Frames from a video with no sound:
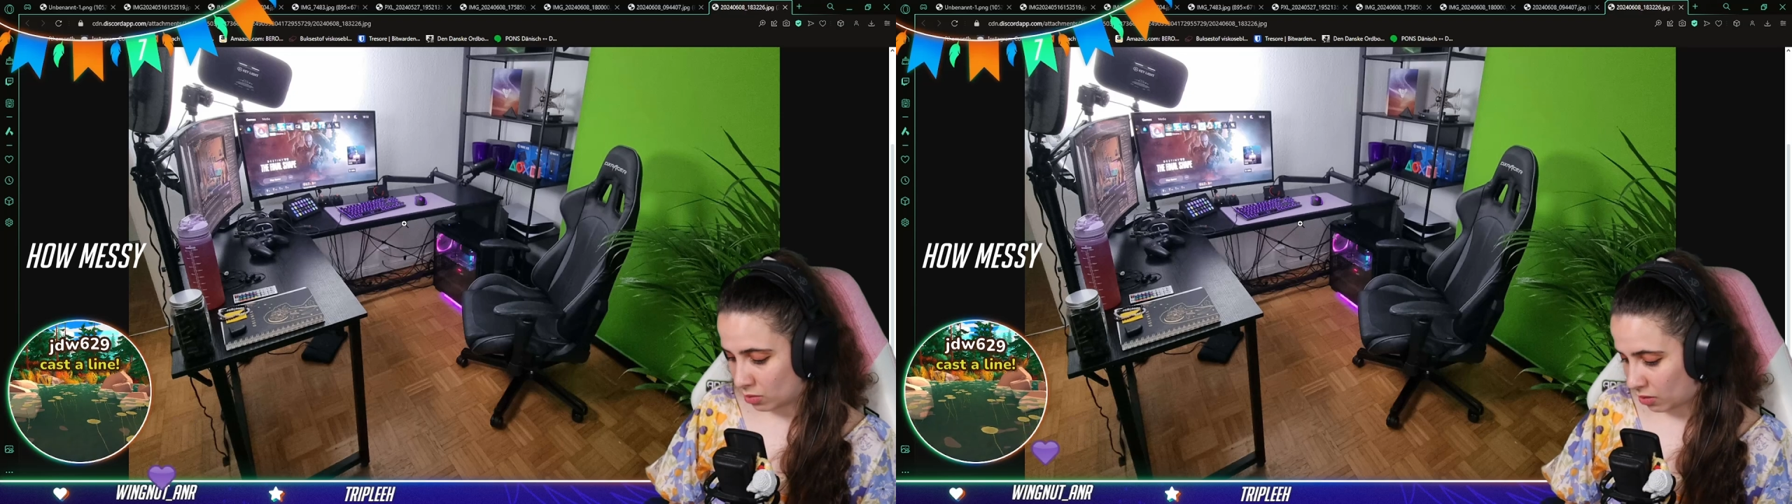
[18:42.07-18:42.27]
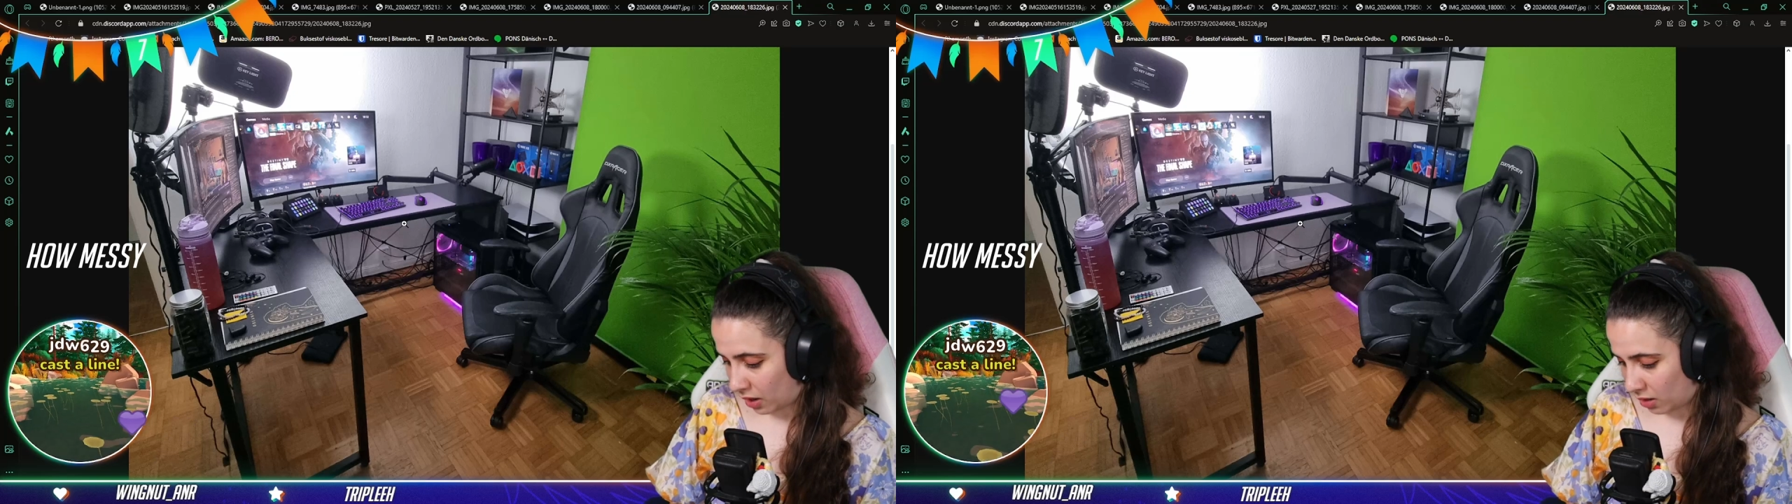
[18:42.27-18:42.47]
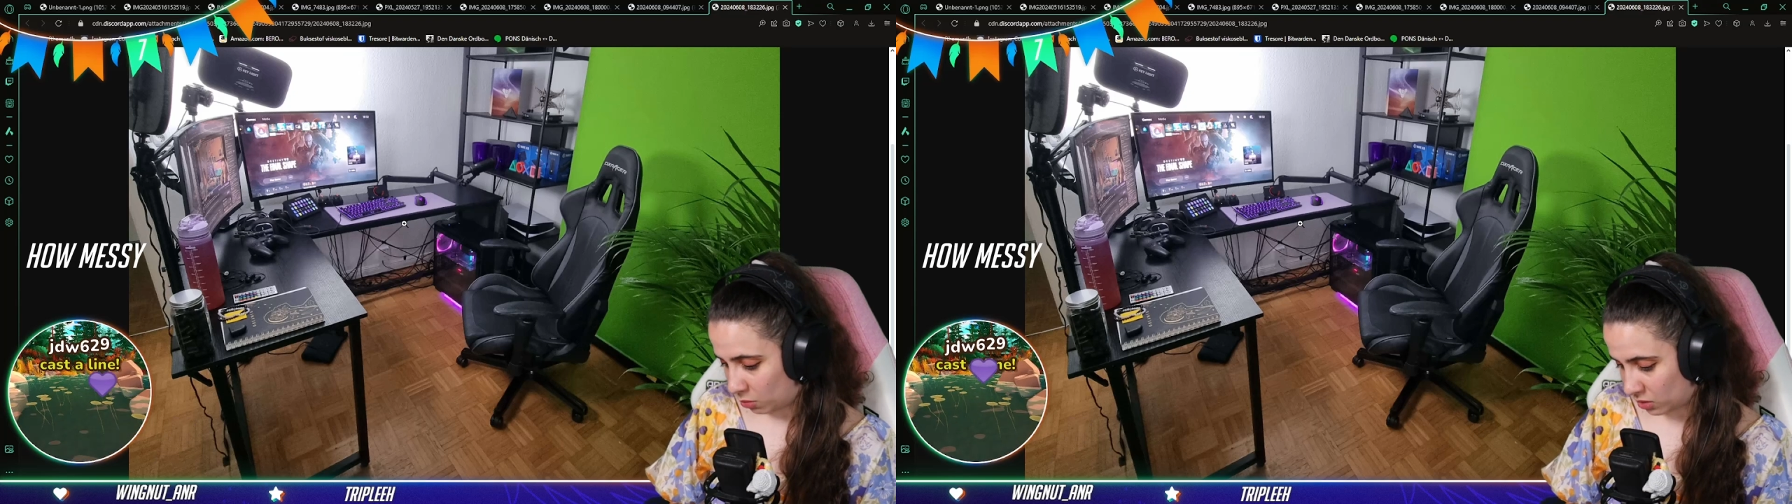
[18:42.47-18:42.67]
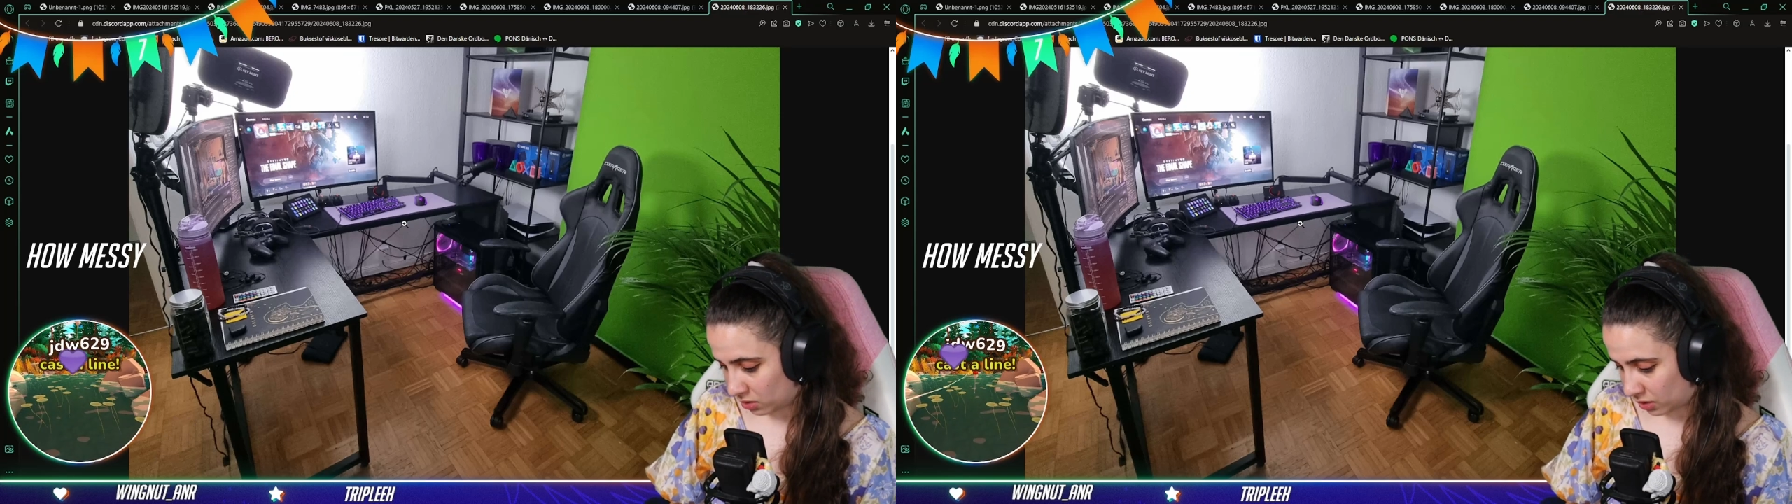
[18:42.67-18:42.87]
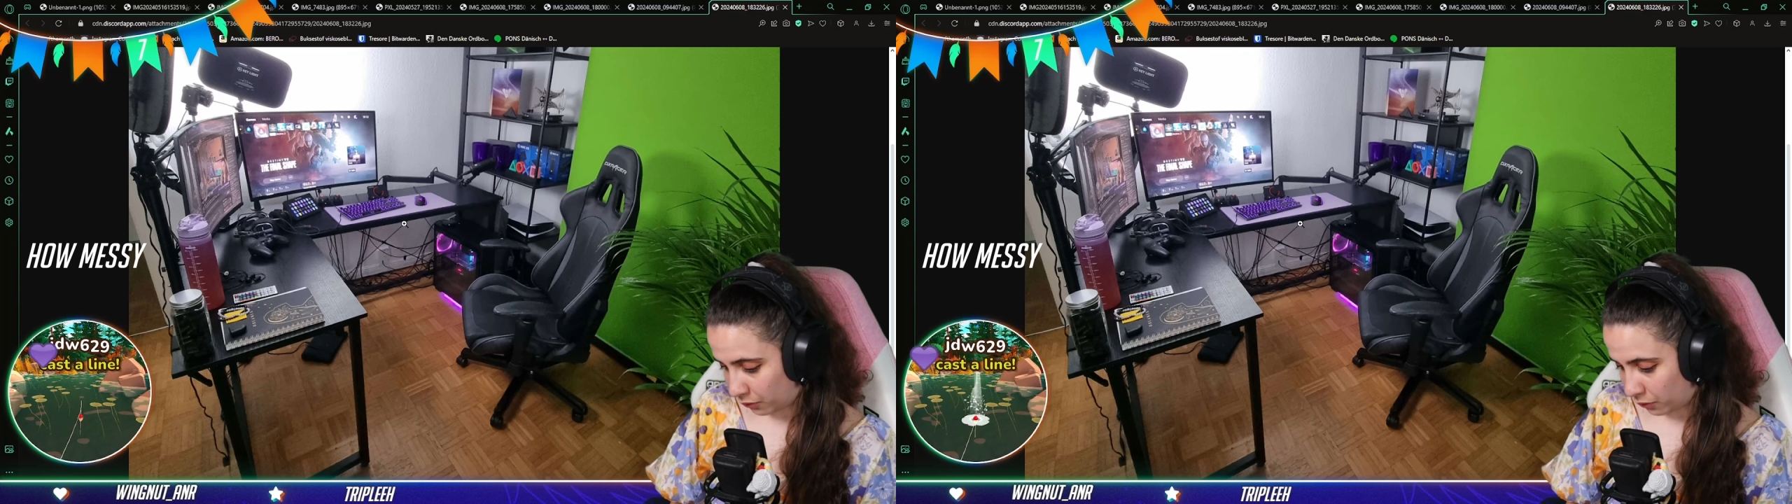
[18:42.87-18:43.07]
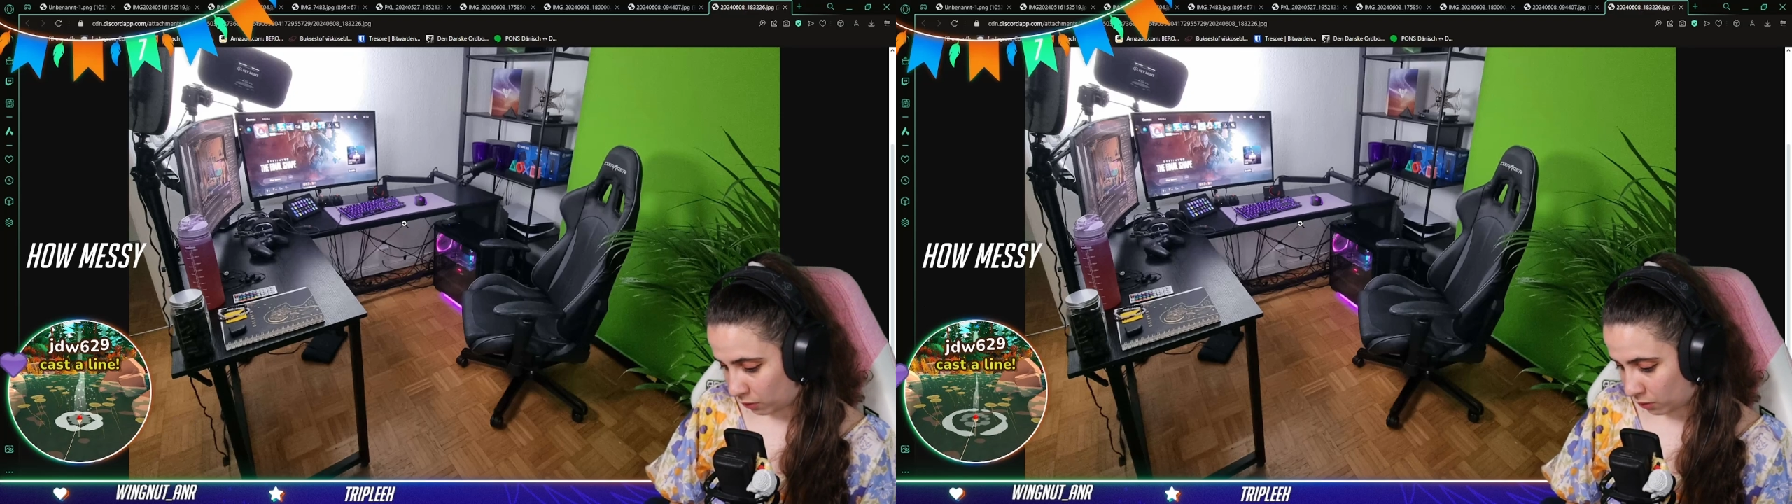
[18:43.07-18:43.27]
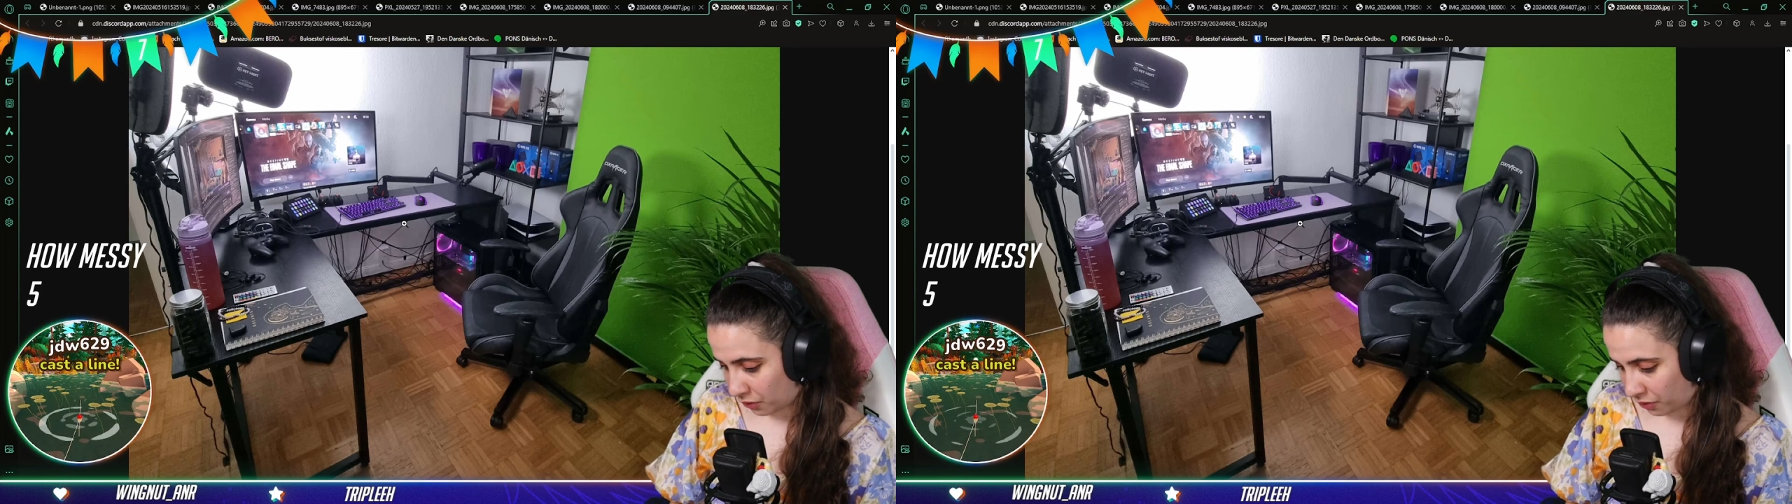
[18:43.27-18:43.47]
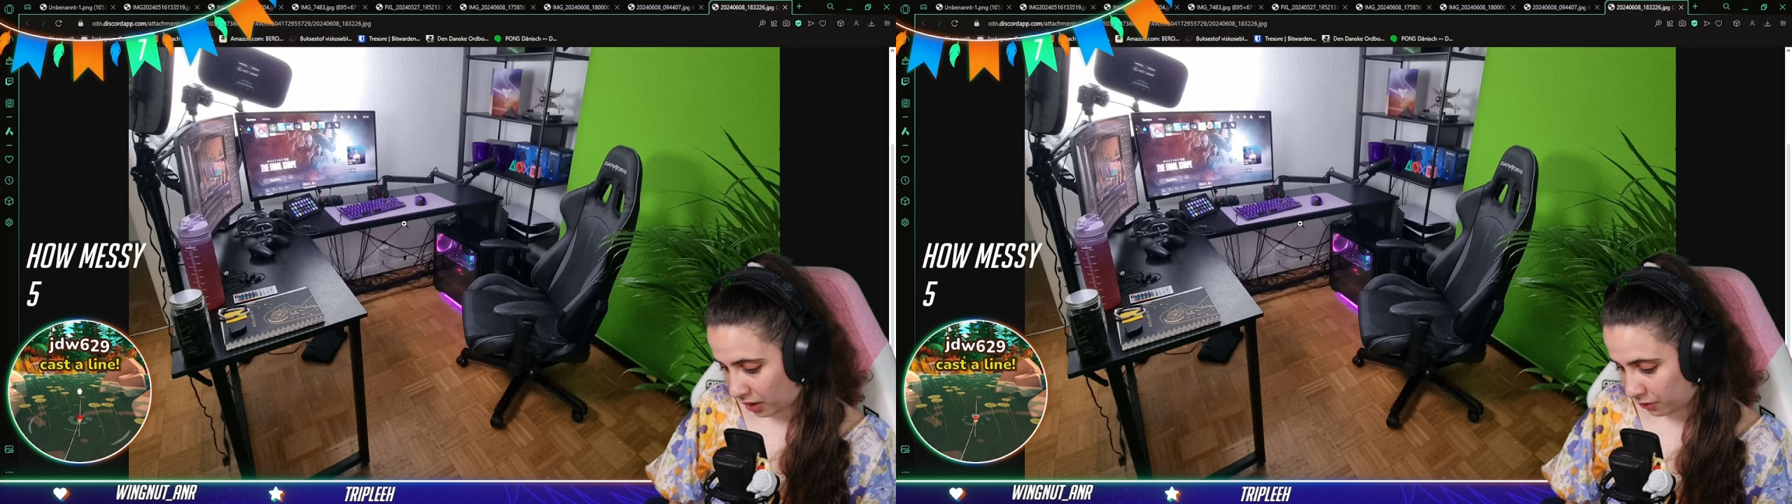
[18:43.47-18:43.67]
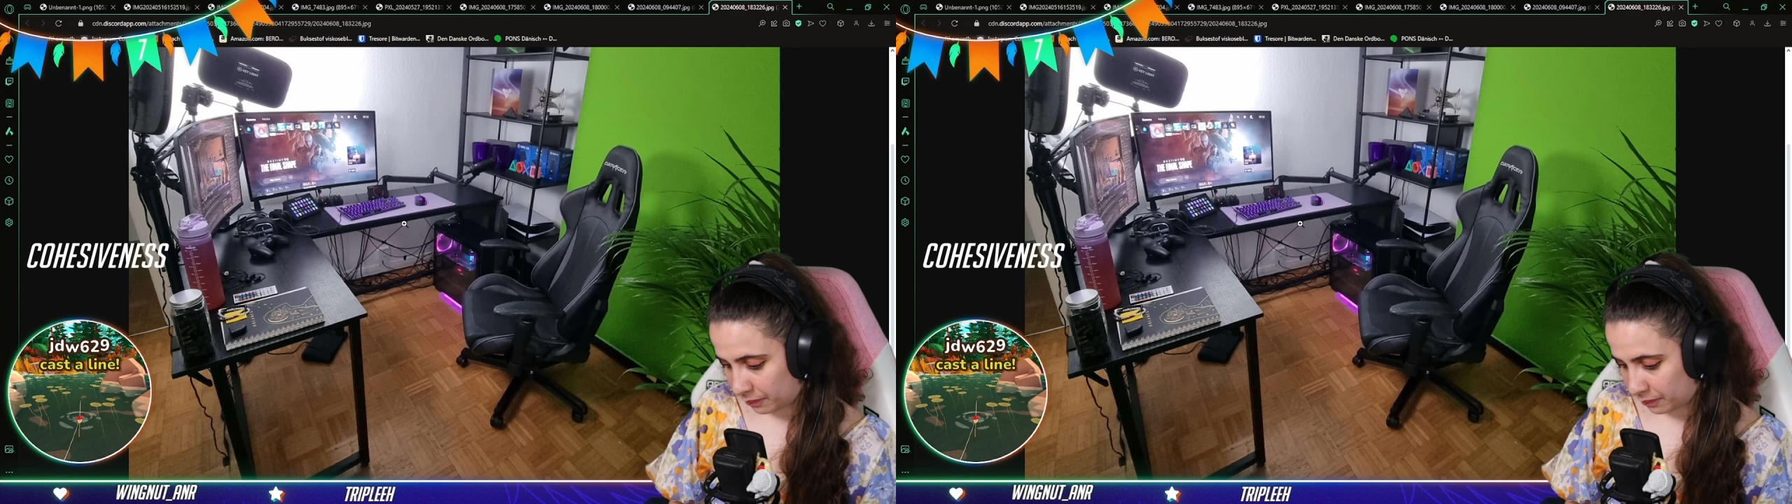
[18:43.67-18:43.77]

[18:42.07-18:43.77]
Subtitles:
I will give you a 5.